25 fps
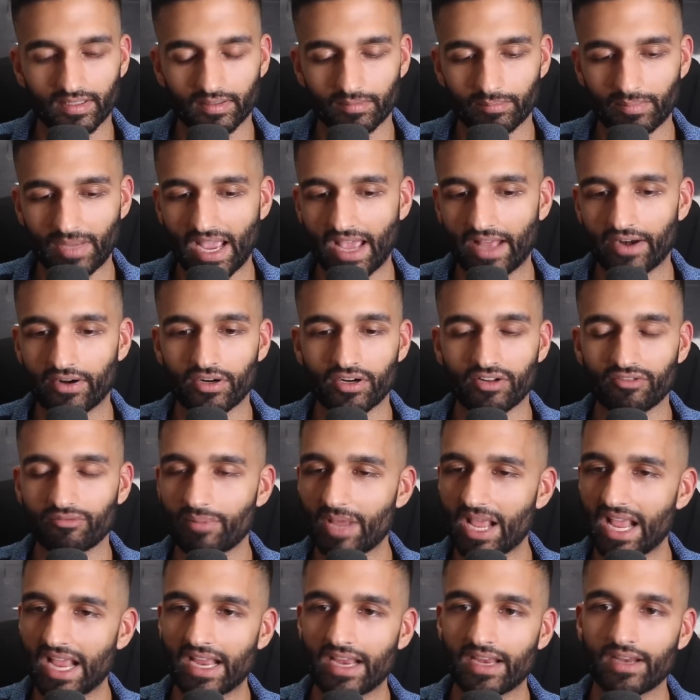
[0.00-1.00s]
a pattern of
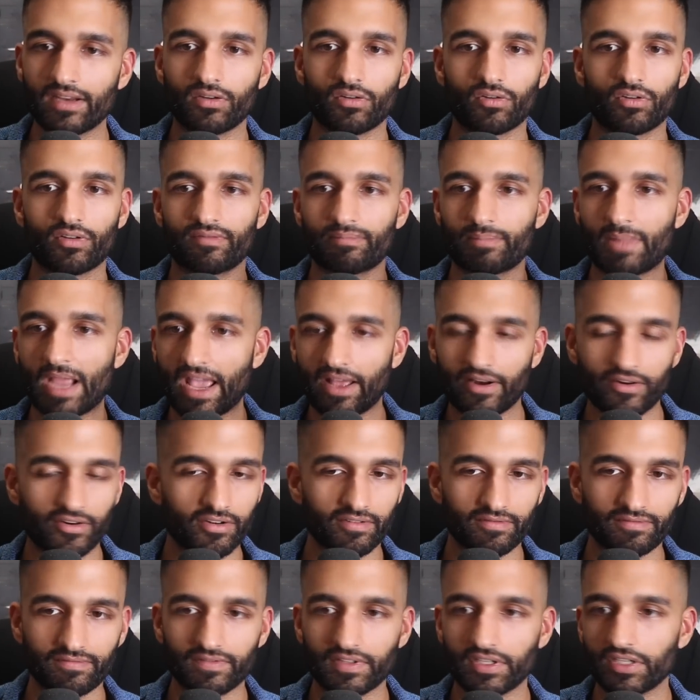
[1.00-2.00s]
pain or a pattern
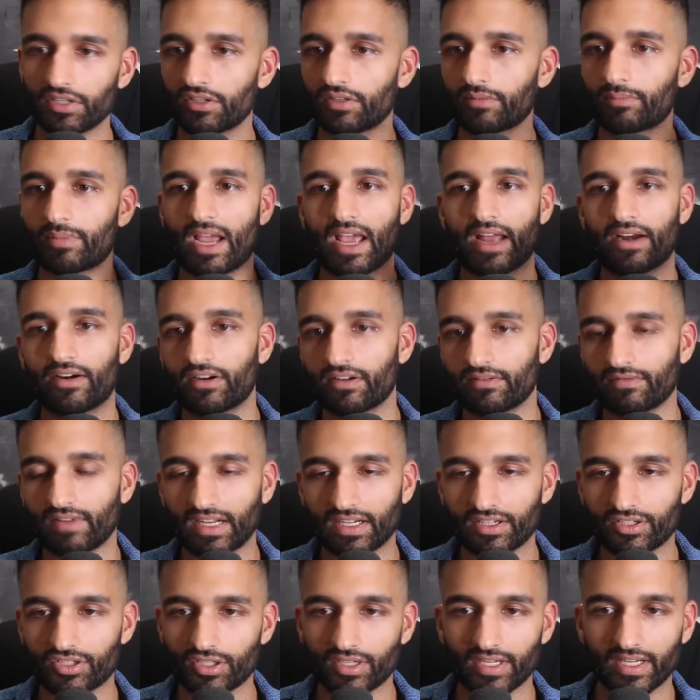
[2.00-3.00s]
of fear, pattern of
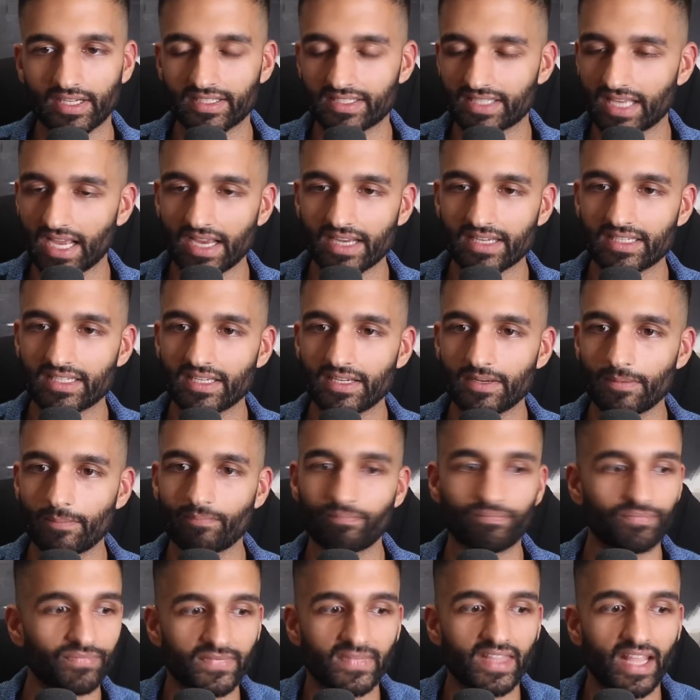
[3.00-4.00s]
anxiety,
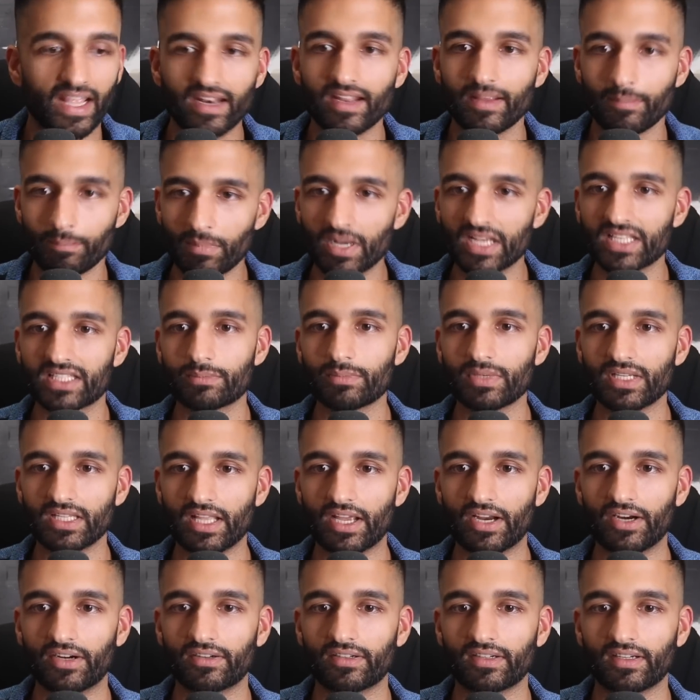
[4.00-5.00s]
then it must be
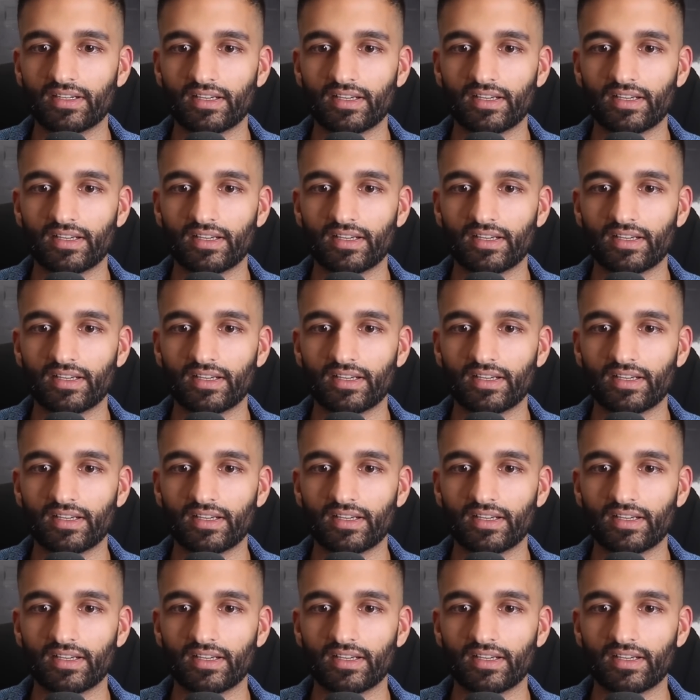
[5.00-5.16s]
there.